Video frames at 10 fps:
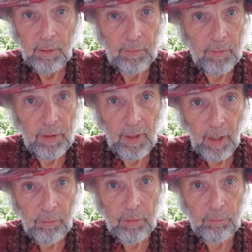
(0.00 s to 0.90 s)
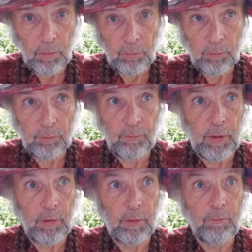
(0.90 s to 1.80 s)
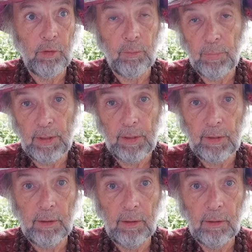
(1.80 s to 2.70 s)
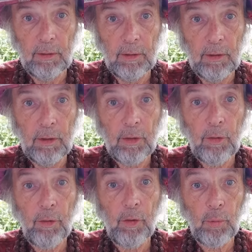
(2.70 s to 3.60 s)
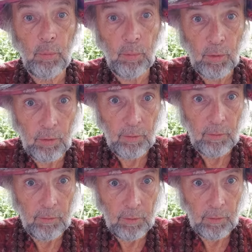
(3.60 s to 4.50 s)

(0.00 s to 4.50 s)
and the outermost sphere of your being, the world